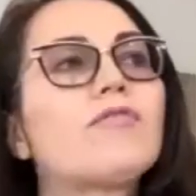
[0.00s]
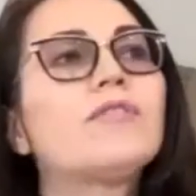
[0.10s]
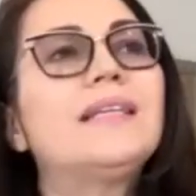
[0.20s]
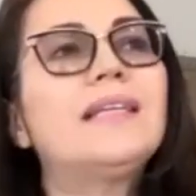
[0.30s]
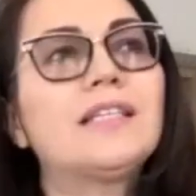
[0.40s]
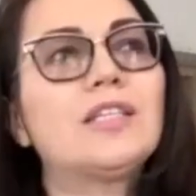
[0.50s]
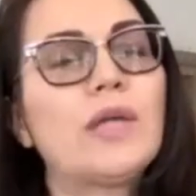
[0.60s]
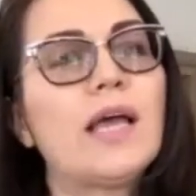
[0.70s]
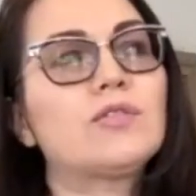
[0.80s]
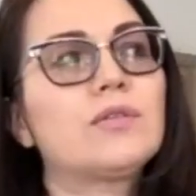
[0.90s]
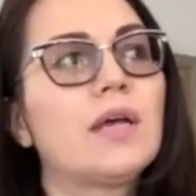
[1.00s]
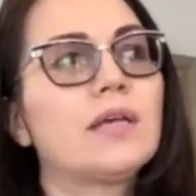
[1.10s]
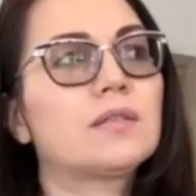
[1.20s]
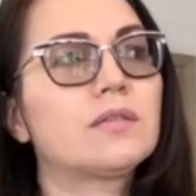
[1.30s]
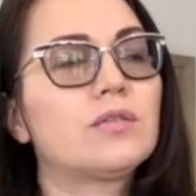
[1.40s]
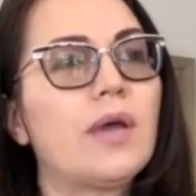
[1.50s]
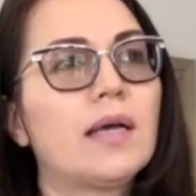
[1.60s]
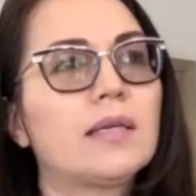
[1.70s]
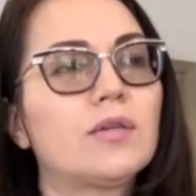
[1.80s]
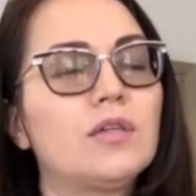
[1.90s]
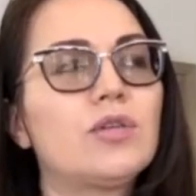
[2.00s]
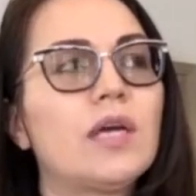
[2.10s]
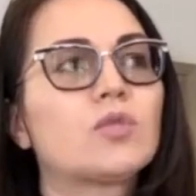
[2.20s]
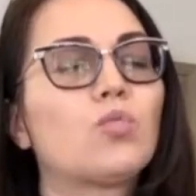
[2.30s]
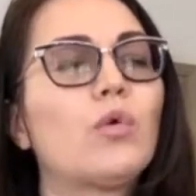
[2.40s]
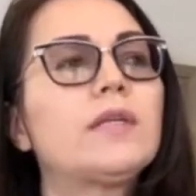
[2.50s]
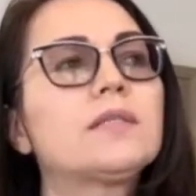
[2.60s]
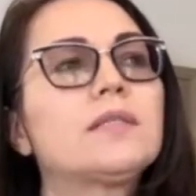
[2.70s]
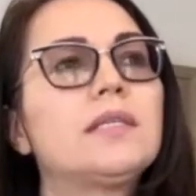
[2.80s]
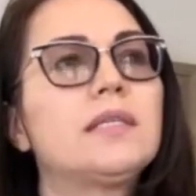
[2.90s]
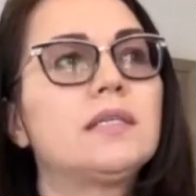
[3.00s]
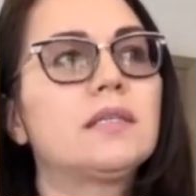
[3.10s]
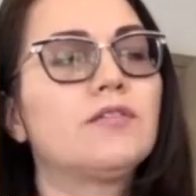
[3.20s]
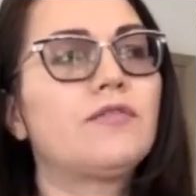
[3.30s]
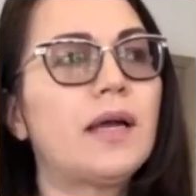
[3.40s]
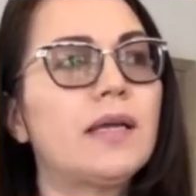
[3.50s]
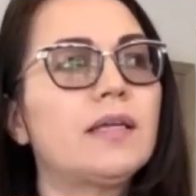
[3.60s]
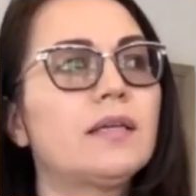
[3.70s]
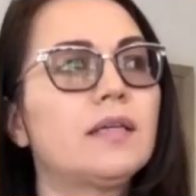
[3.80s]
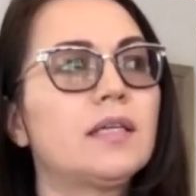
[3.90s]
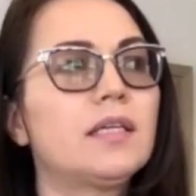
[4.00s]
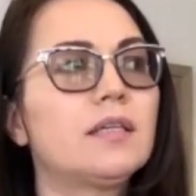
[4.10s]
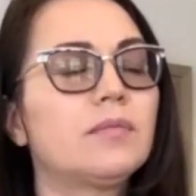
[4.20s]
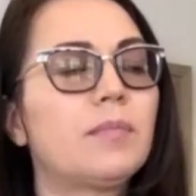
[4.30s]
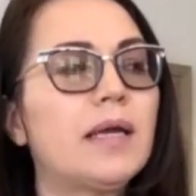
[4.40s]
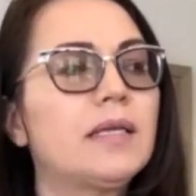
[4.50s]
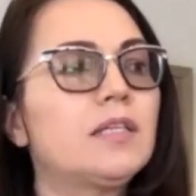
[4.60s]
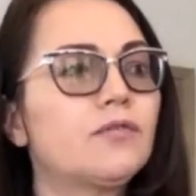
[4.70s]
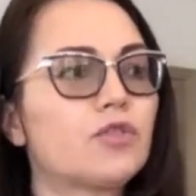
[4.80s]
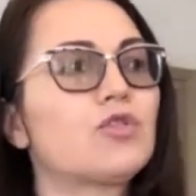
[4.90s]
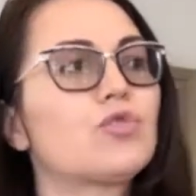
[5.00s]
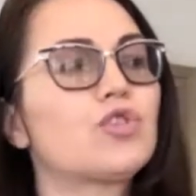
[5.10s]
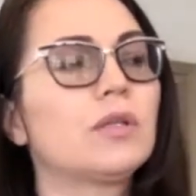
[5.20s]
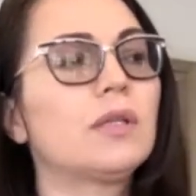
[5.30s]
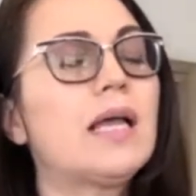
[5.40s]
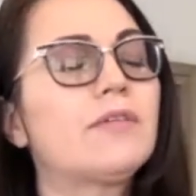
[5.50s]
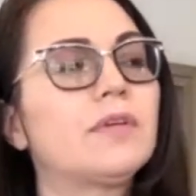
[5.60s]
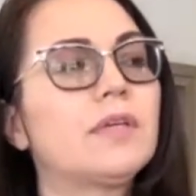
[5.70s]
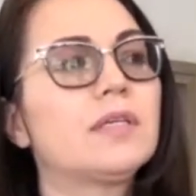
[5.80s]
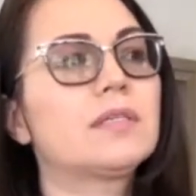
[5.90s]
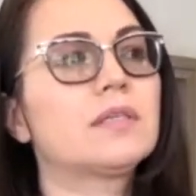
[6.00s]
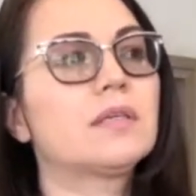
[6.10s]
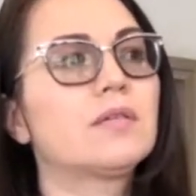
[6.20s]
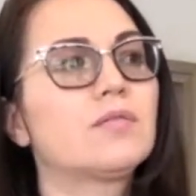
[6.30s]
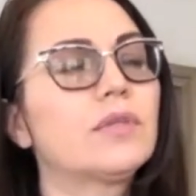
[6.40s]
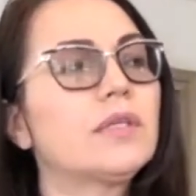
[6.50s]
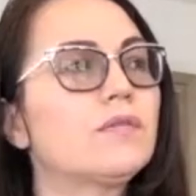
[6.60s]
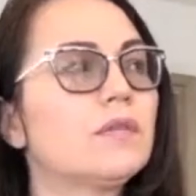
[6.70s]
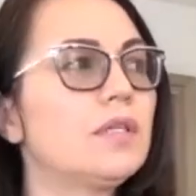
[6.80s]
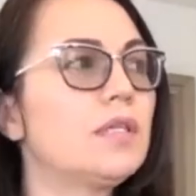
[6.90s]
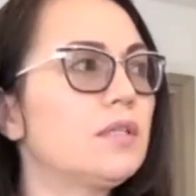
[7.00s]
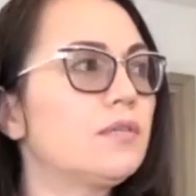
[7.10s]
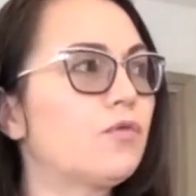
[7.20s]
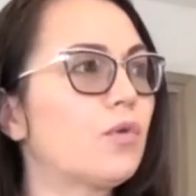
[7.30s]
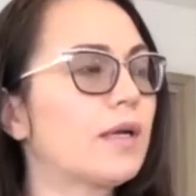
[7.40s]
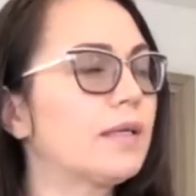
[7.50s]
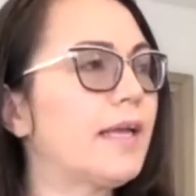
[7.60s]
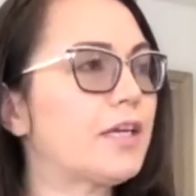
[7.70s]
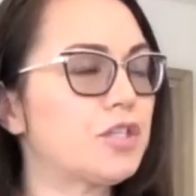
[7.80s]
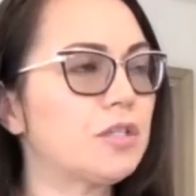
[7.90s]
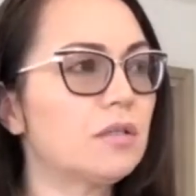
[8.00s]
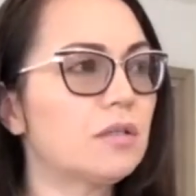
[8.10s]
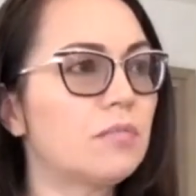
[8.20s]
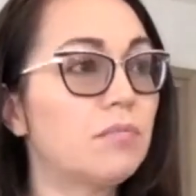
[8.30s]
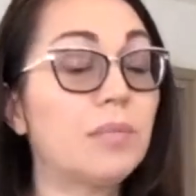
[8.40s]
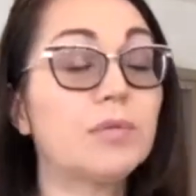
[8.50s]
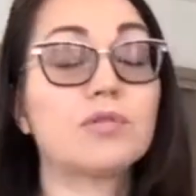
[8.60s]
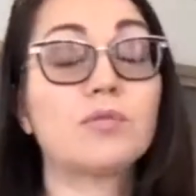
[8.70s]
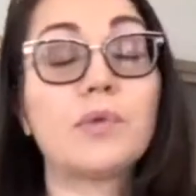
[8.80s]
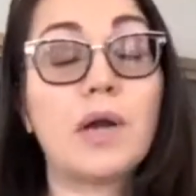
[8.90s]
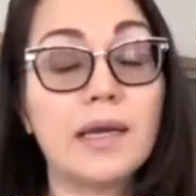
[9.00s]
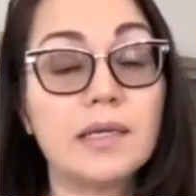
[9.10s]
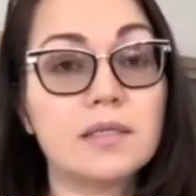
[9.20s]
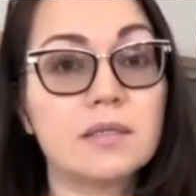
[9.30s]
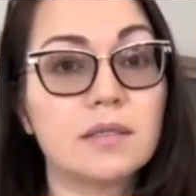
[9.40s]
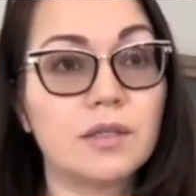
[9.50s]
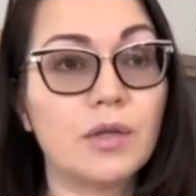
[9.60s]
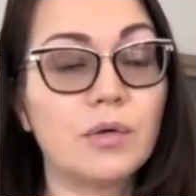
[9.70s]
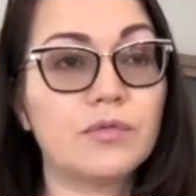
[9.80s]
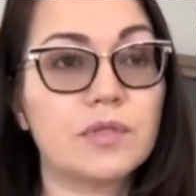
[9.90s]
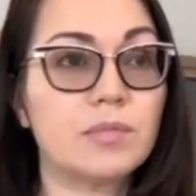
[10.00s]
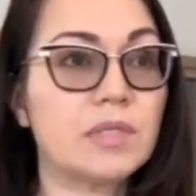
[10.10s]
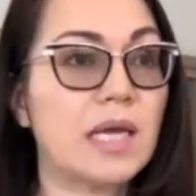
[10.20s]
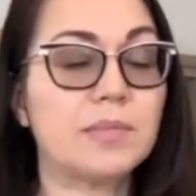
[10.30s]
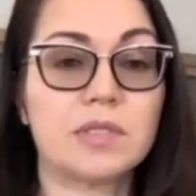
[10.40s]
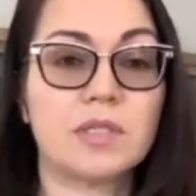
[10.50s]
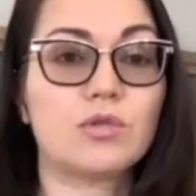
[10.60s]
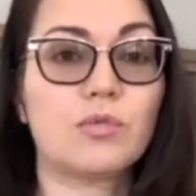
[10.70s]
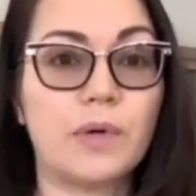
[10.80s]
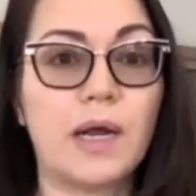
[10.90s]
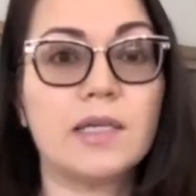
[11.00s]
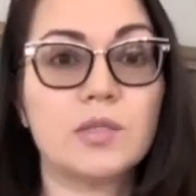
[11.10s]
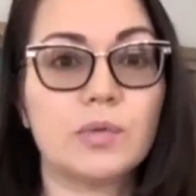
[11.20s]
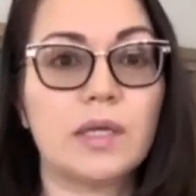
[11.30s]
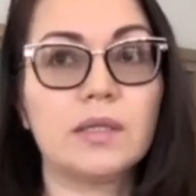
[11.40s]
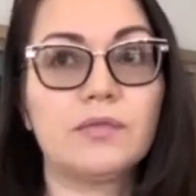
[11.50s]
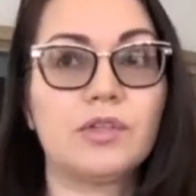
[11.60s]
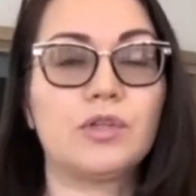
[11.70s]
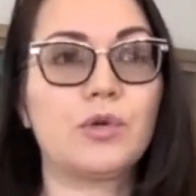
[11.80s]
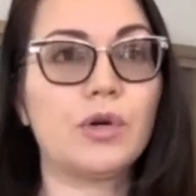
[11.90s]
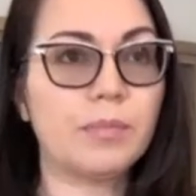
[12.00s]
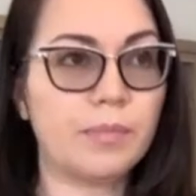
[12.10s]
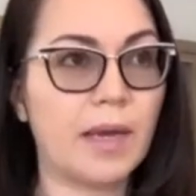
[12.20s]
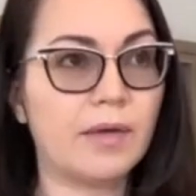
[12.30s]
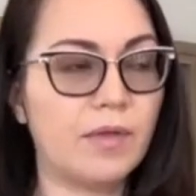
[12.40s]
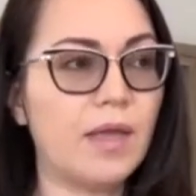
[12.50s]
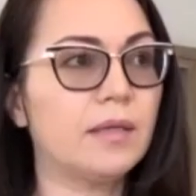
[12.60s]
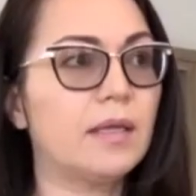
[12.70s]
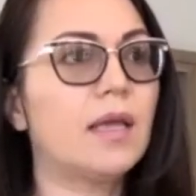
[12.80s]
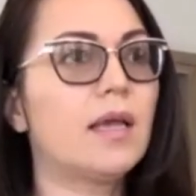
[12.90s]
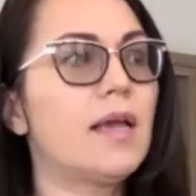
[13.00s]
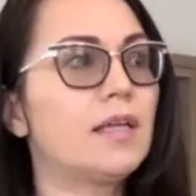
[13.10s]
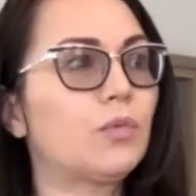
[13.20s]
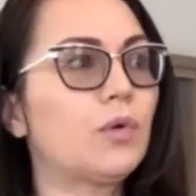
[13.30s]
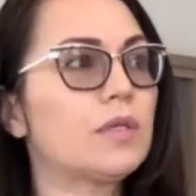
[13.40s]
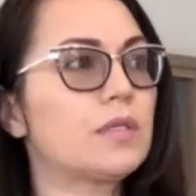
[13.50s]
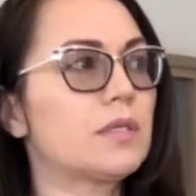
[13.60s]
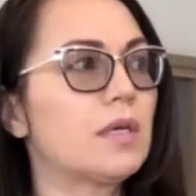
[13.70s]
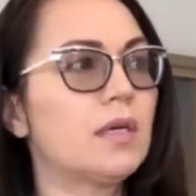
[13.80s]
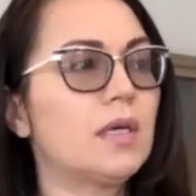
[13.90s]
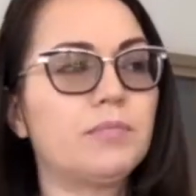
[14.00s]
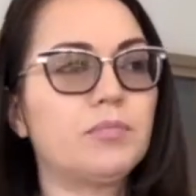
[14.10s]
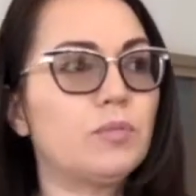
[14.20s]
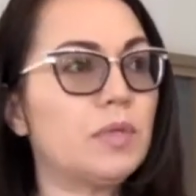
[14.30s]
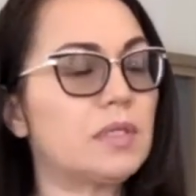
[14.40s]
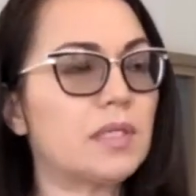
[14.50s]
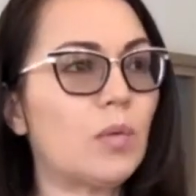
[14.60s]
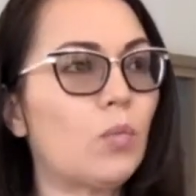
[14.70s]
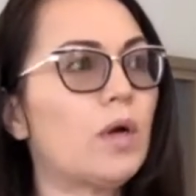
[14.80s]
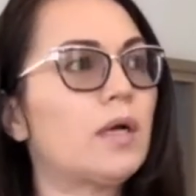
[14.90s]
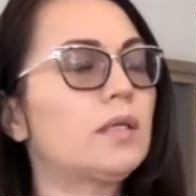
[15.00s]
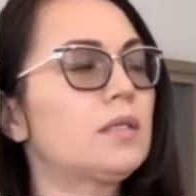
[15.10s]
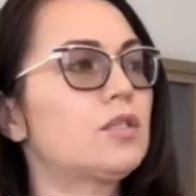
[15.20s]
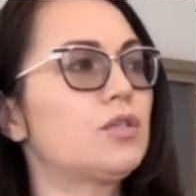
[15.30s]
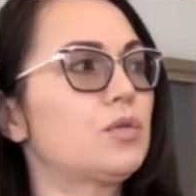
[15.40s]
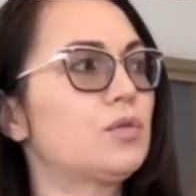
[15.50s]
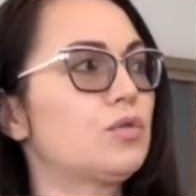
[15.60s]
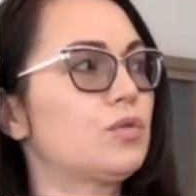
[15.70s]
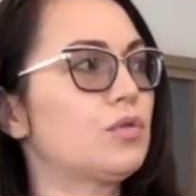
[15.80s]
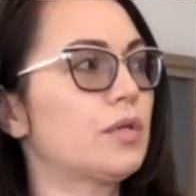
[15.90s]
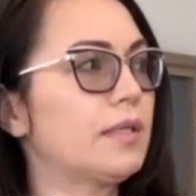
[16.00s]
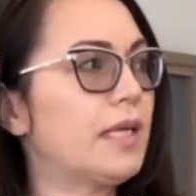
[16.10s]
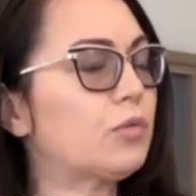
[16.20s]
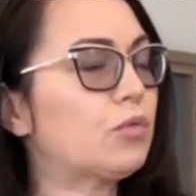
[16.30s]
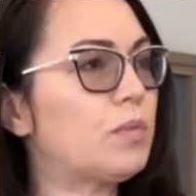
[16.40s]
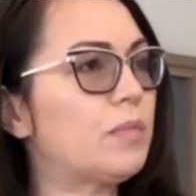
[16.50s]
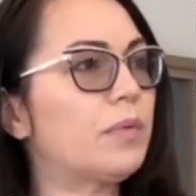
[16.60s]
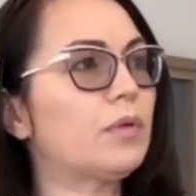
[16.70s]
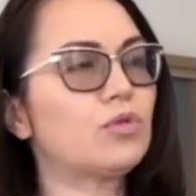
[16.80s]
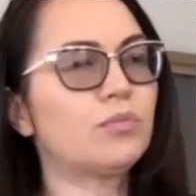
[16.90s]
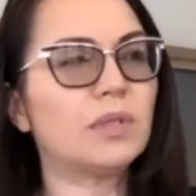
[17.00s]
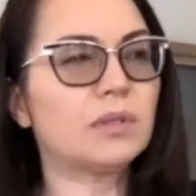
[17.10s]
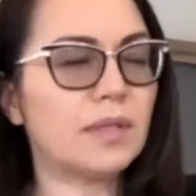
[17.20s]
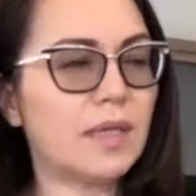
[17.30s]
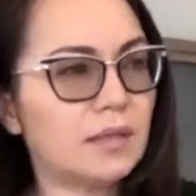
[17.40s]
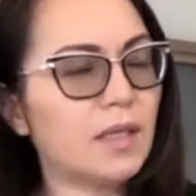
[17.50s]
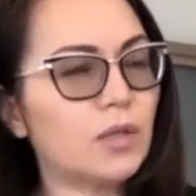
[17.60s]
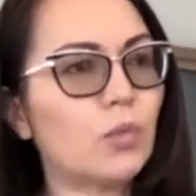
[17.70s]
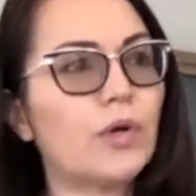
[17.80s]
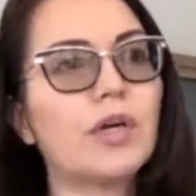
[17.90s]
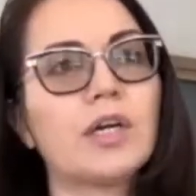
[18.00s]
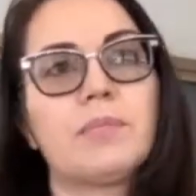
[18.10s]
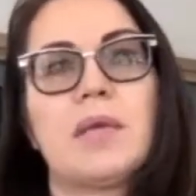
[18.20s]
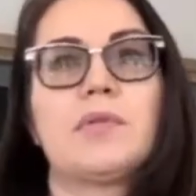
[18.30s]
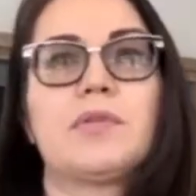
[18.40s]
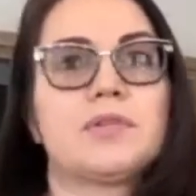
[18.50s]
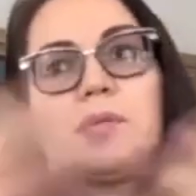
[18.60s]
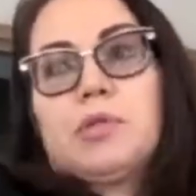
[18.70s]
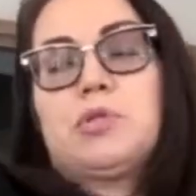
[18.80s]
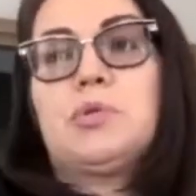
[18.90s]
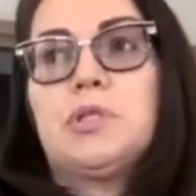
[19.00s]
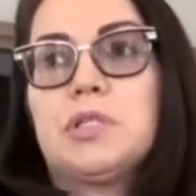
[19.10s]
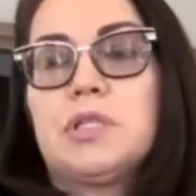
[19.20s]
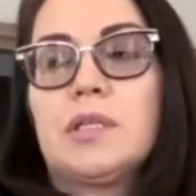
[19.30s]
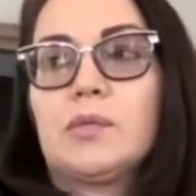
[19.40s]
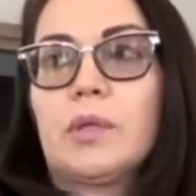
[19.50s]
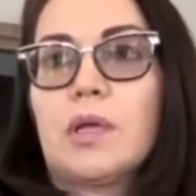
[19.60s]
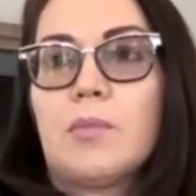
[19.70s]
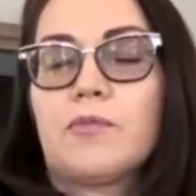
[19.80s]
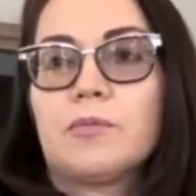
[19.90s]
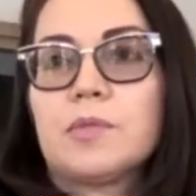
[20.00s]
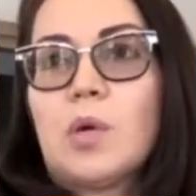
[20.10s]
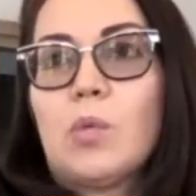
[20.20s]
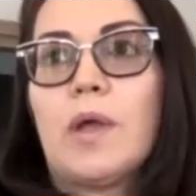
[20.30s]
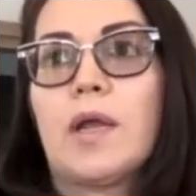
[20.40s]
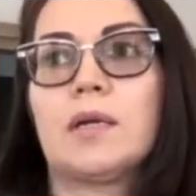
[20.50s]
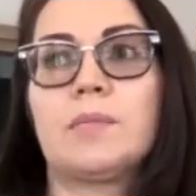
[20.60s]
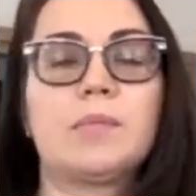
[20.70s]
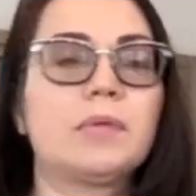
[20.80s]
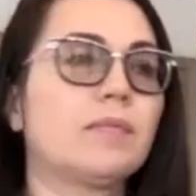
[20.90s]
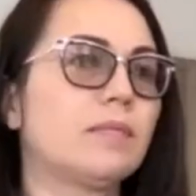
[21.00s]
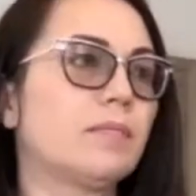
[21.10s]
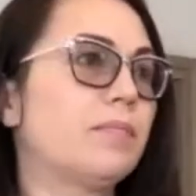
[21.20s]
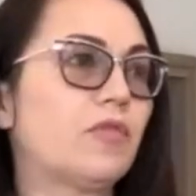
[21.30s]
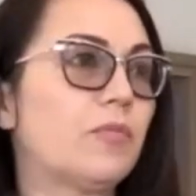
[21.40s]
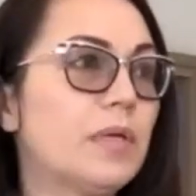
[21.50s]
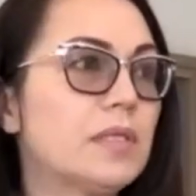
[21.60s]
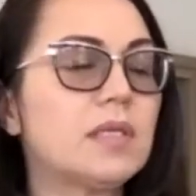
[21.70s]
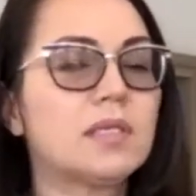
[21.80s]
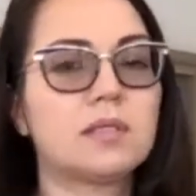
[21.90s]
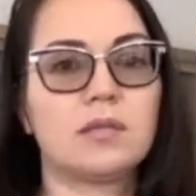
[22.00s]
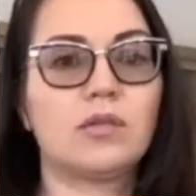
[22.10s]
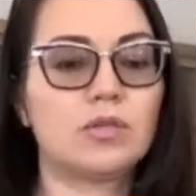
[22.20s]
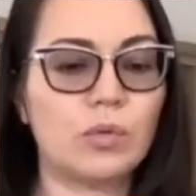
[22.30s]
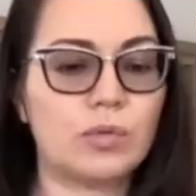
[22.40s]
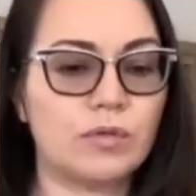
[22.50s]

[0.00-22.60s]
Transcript: the need, you need to ask, what is the need? If my need for social life is really the need for connection, maybe surprise, sometimes it's a surprise. When I lived in New York back then, it was to meet someone, to connect with people, to build a network. Maybe there's an opportunity that will come from somewhere, maybe for business, and so on and so